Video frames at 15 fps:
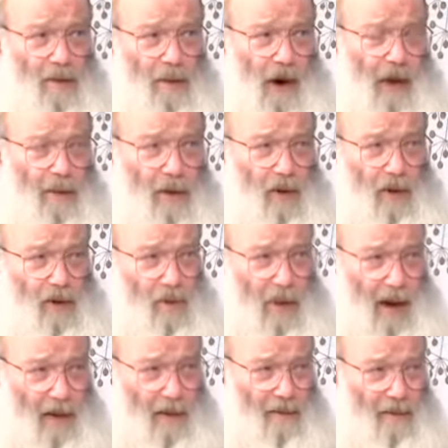of the Bible goes
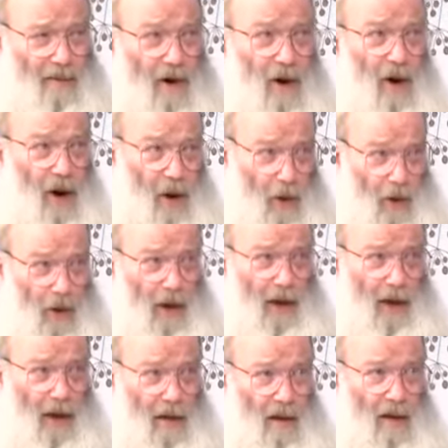back to very
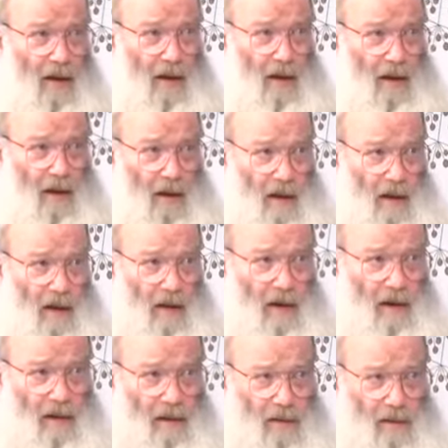early
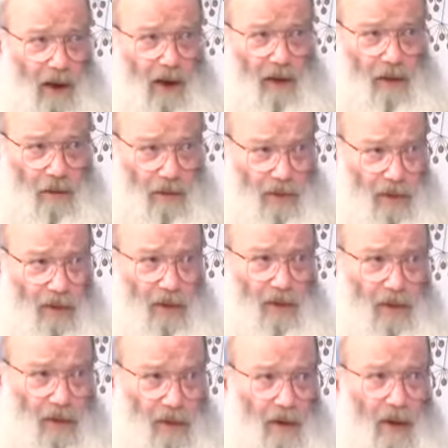uh, textual
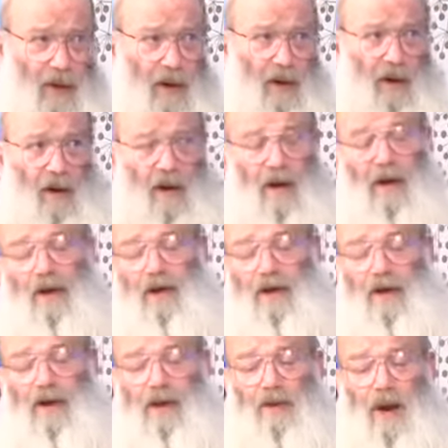sources uh,
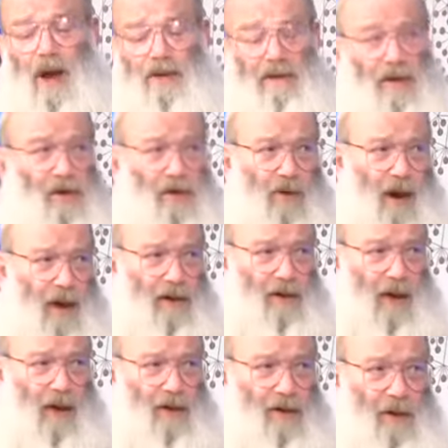to derive its
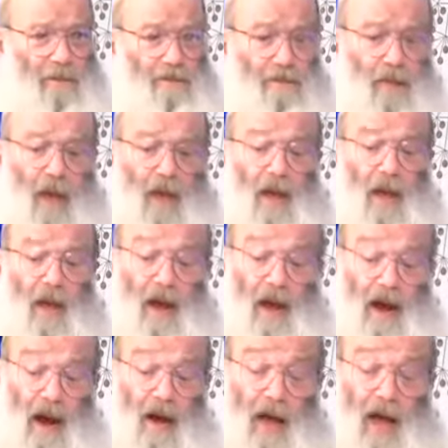translation.
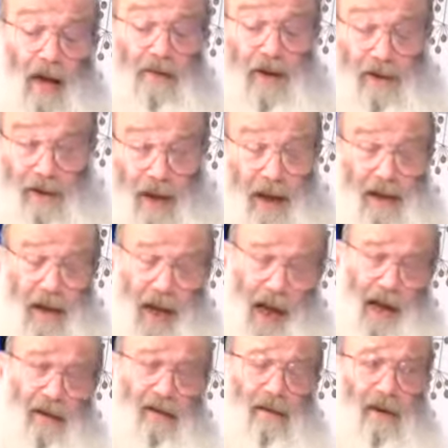Now, having said
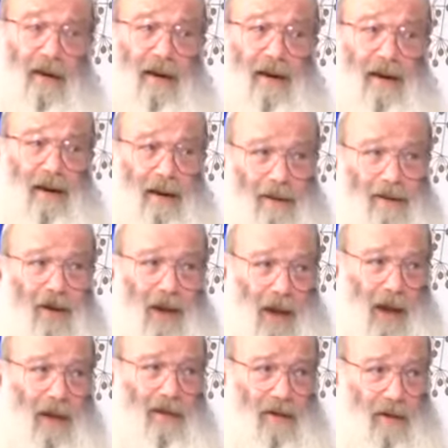that, it is the
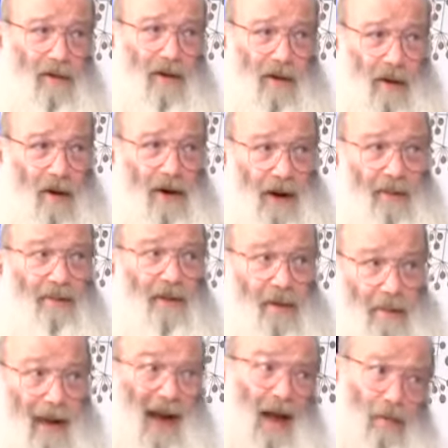case that there are
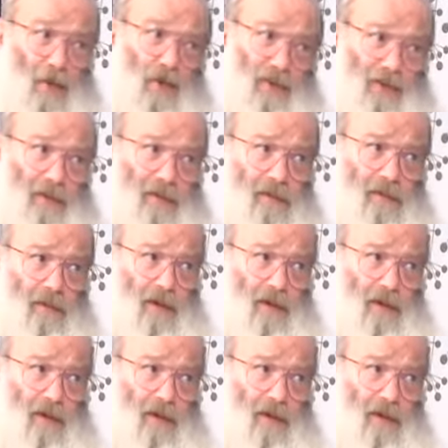different Bibles.